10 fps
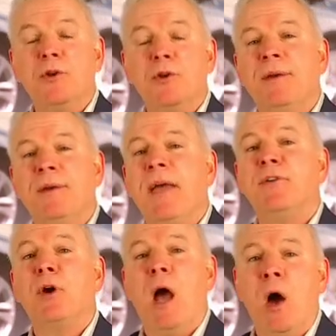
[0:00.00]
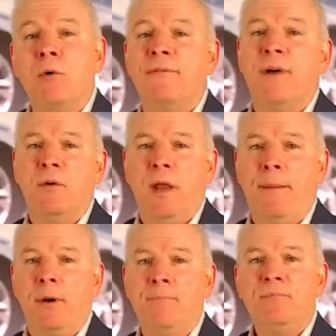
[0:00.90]
You must have your own phone
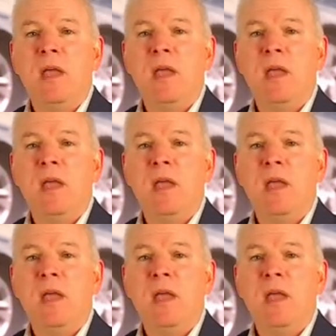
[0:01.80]
number.